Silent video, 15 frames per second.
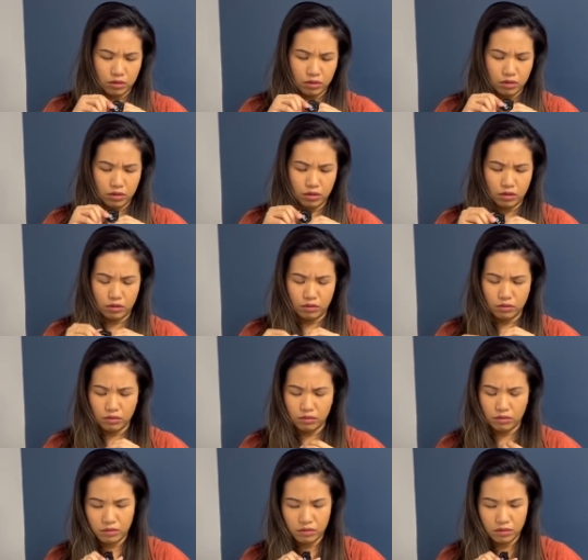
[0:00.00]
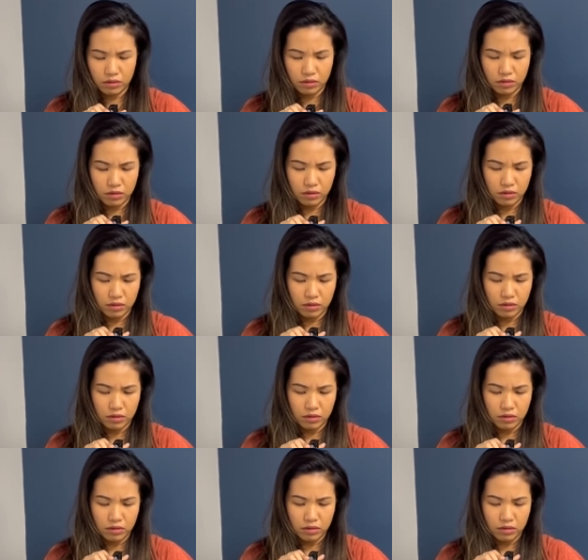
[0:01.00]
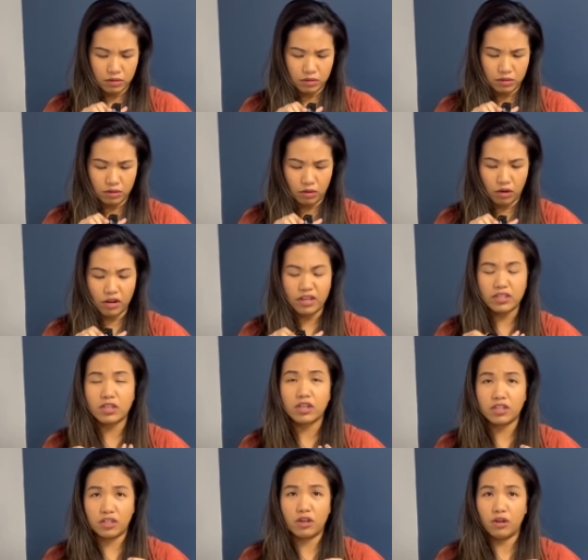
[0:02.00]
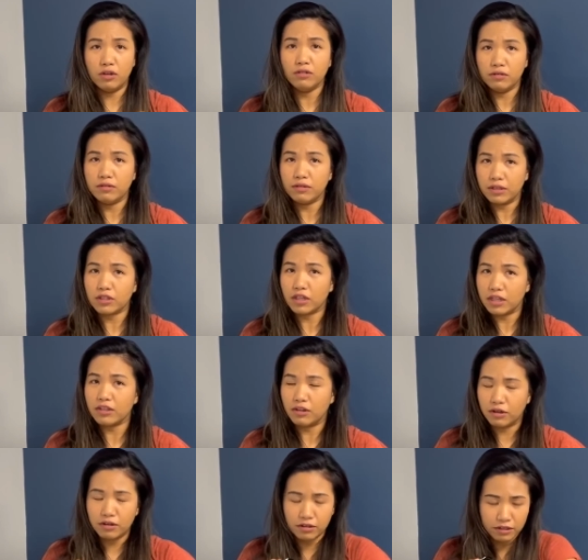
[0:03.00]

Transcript: No. No, it's a wire. Oh, it's hurt though. It's hurt though.